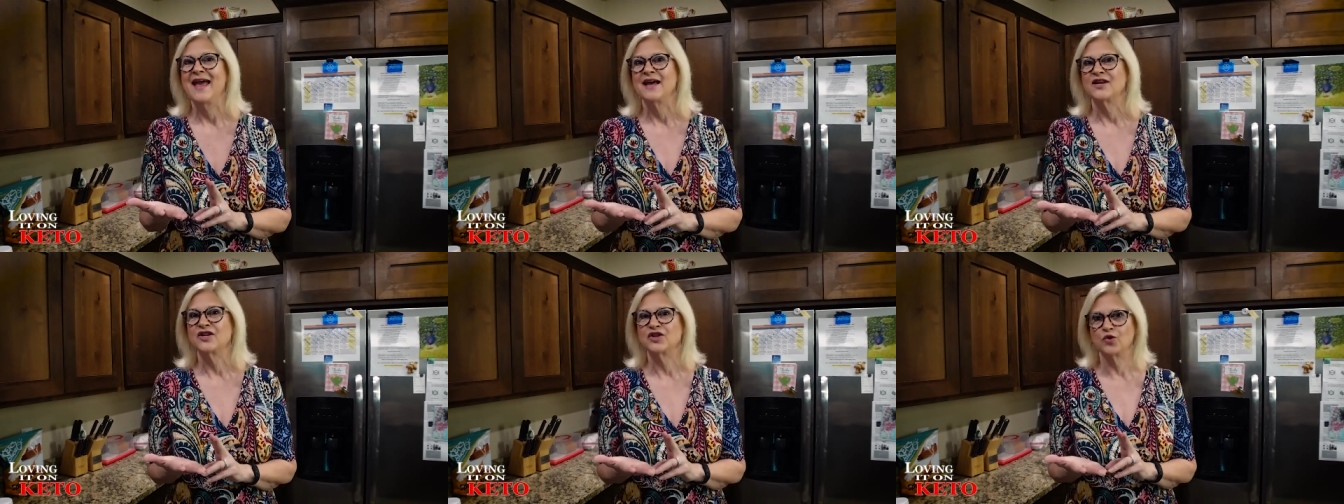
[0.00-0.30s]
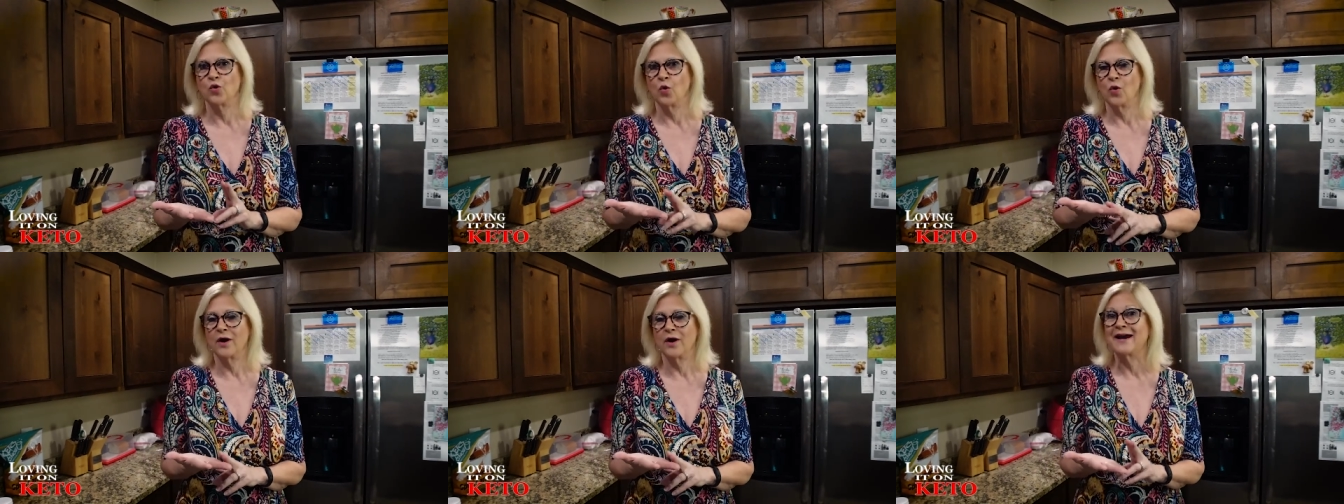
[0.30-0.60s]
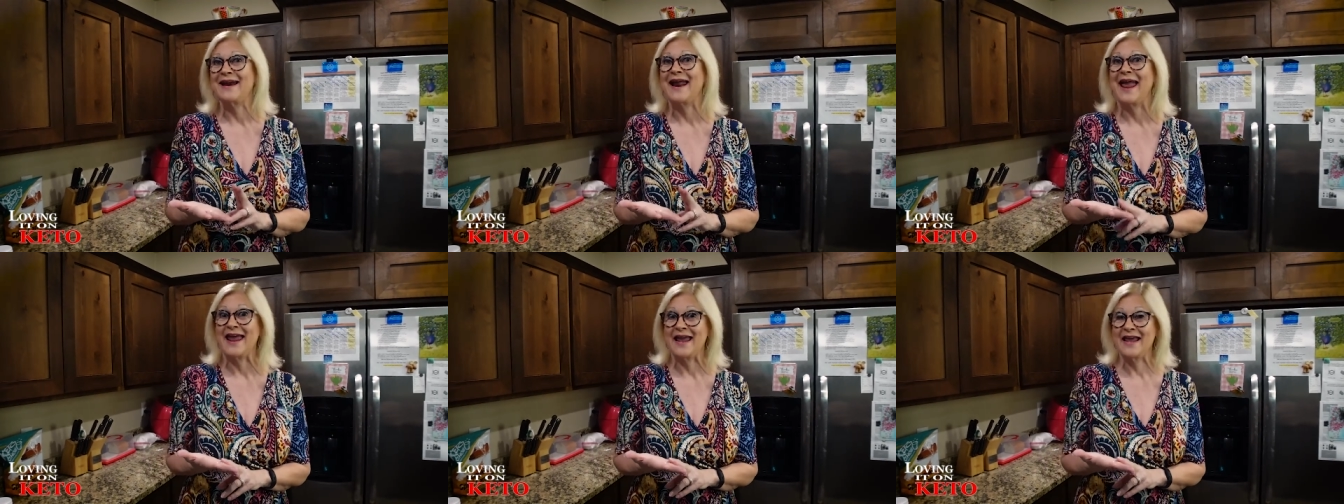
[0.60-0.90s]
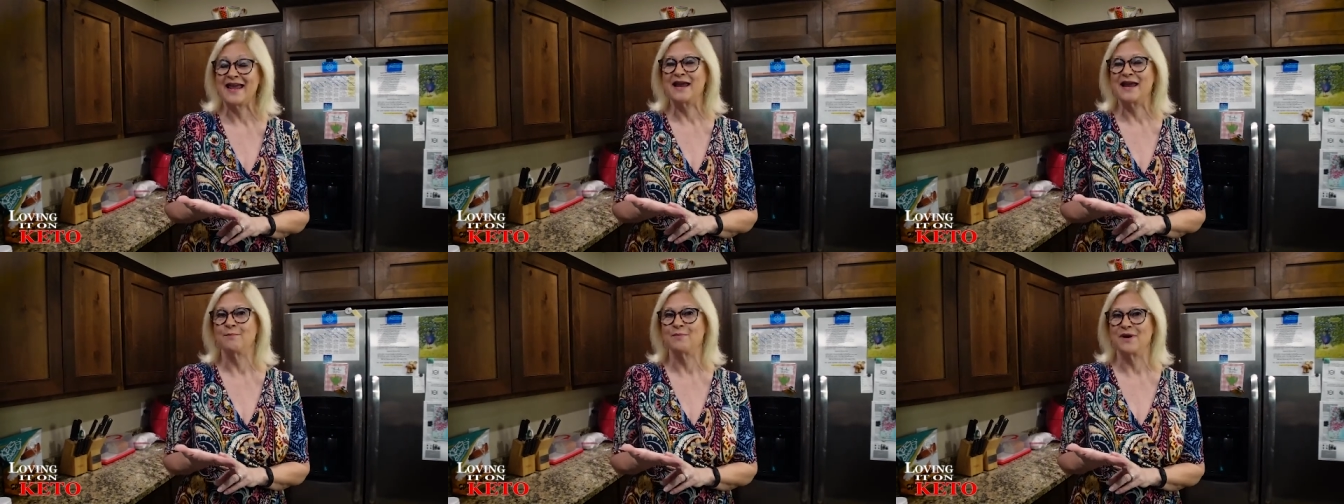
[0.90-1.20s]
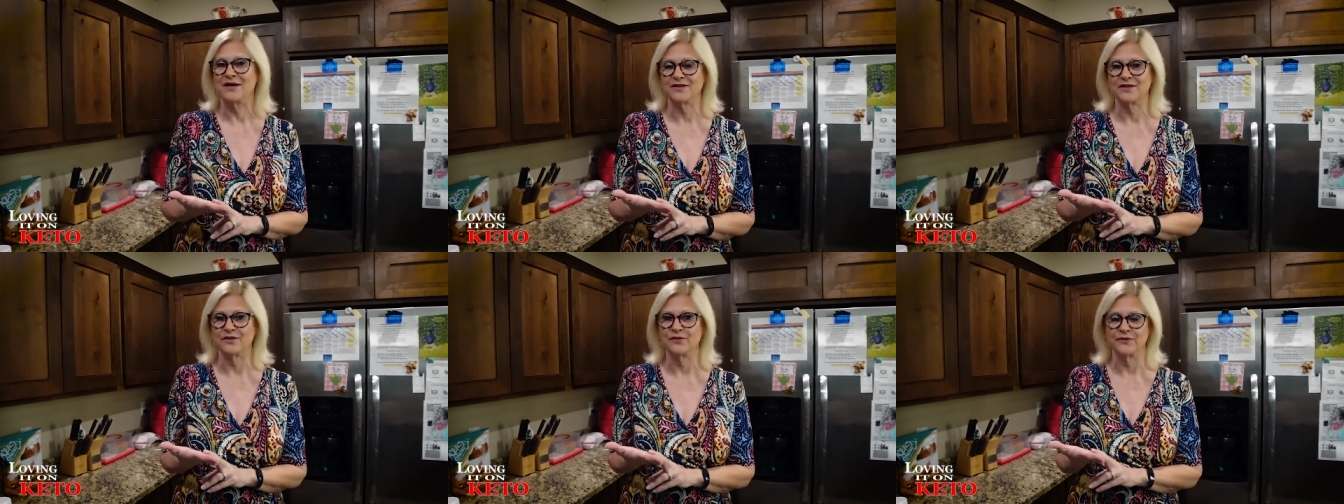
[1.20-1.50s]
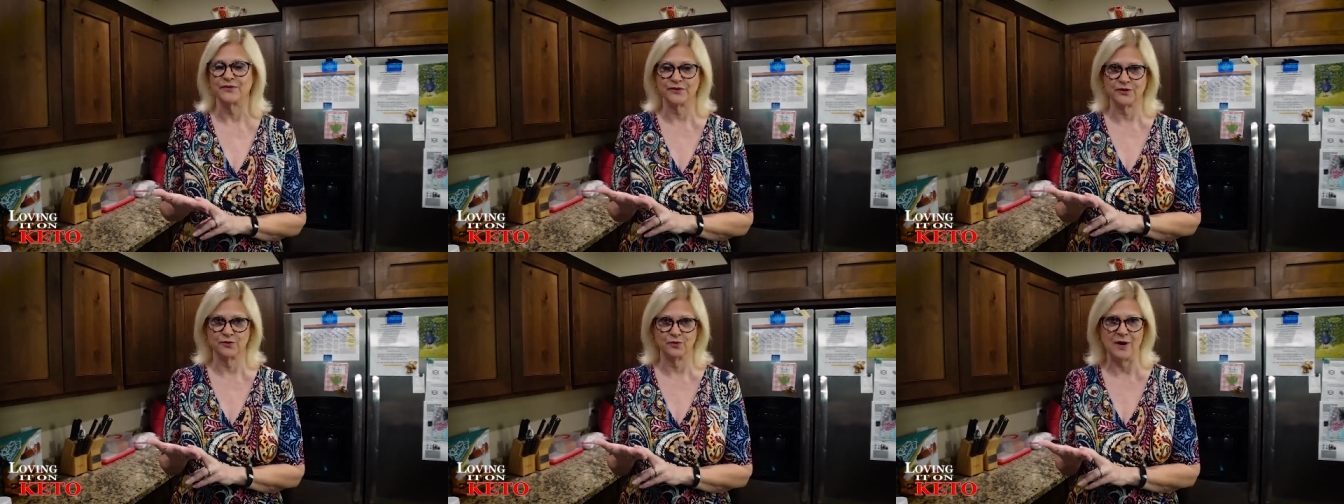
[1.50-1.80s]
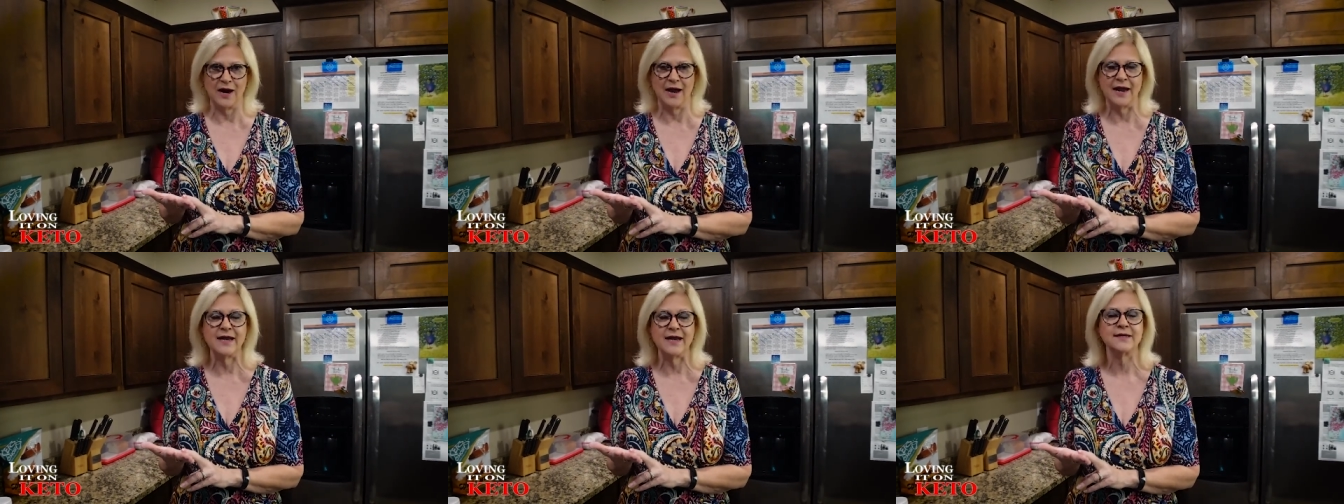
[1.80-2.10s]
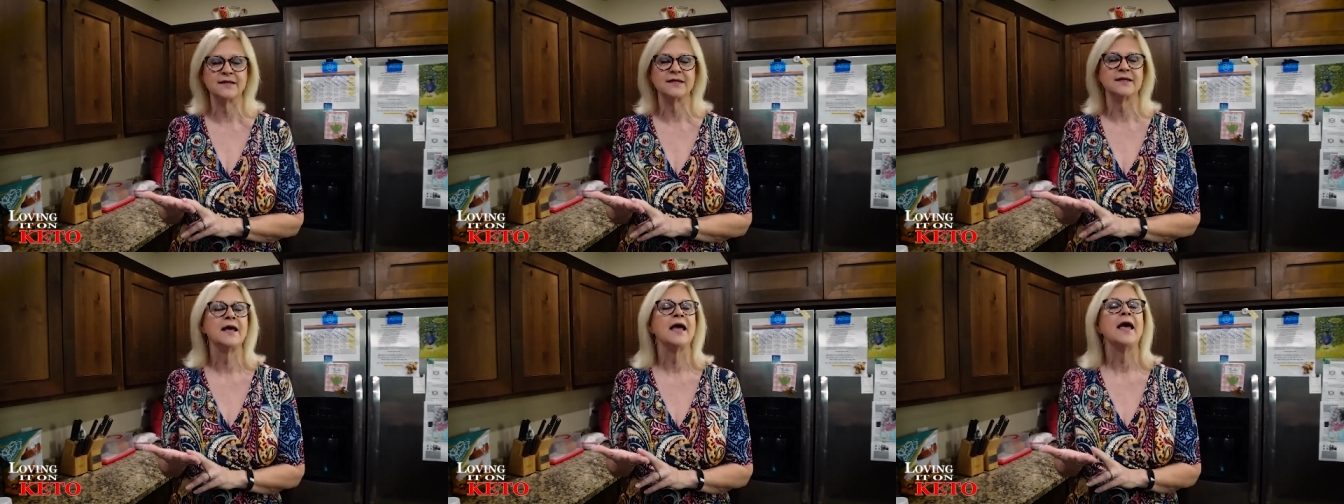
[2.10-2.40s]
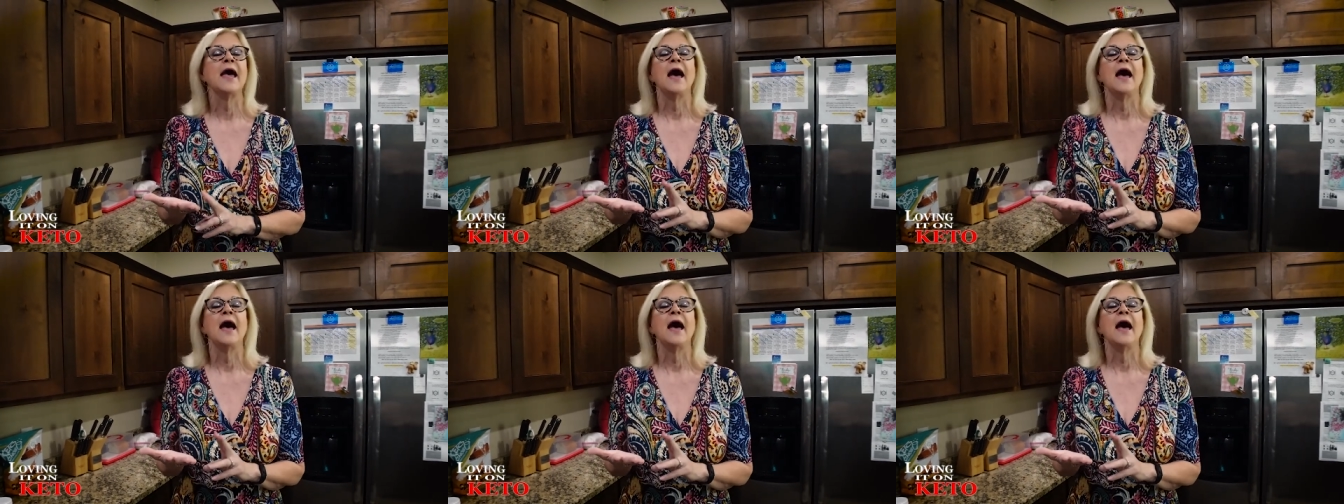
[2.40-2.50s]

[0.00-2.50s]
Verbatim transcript: sore and achy muscles, right?